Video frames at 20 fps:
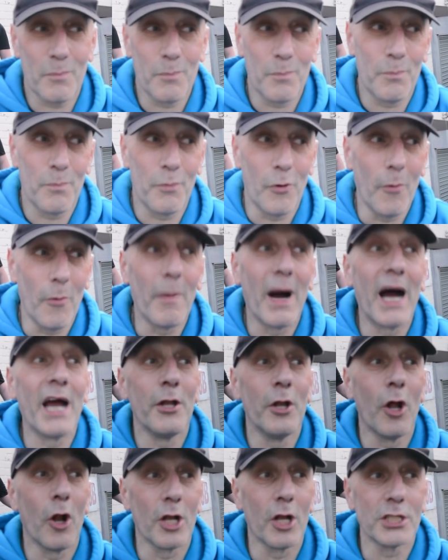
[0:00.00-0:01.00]
put my
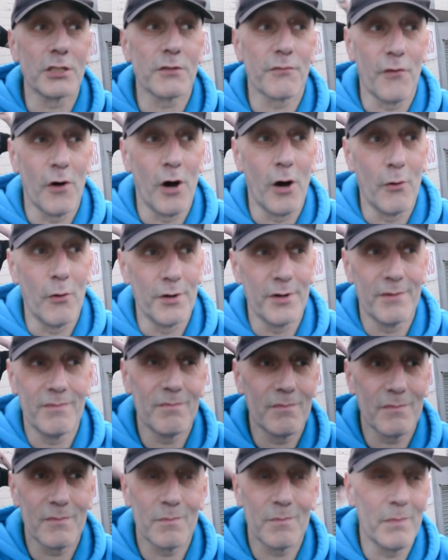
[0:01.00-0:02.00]
knowledge forward
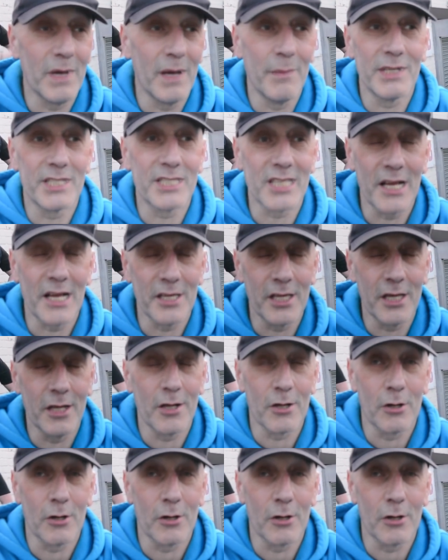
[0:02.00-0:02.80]
maybe ten years ago.